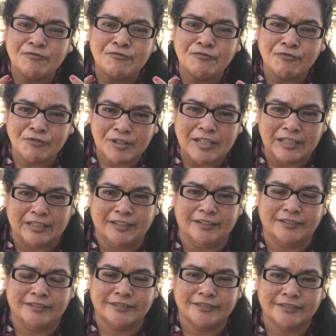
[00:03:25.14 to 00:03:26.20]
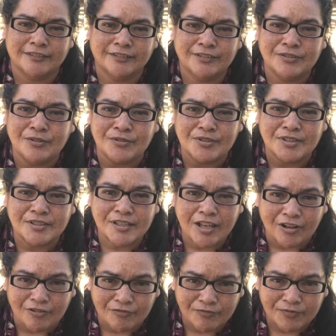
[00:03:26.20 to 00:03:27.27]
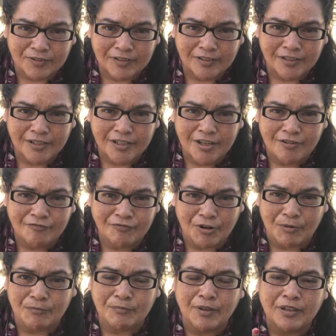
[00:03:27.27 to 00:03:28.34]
And it's about freeing yourself